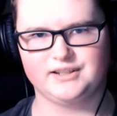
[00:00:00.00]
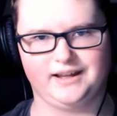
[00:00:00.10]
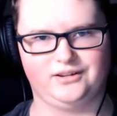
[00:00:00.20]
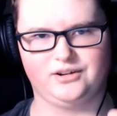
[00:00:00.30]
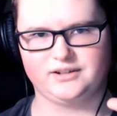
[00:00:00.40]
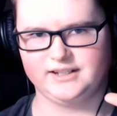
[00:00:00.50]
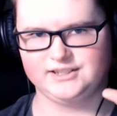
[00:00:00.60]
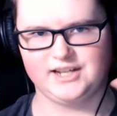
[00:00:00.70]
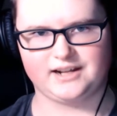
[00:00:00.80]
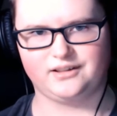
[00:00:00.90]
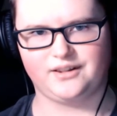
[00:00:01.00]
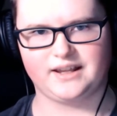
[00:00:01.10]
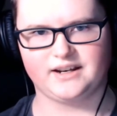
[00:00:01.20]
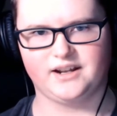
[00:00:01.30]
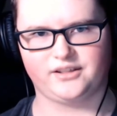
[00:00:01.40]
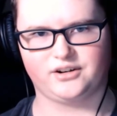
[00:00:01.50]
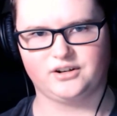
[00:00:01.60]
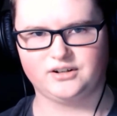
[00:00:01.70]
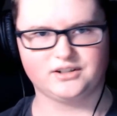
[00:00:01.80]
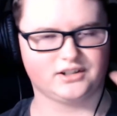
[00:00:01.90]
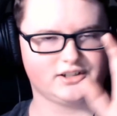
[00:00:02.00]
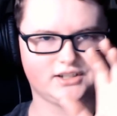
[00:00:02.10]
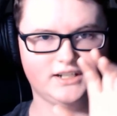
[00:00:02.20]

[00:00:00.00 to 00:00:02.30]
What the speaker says: that look exactly like another, just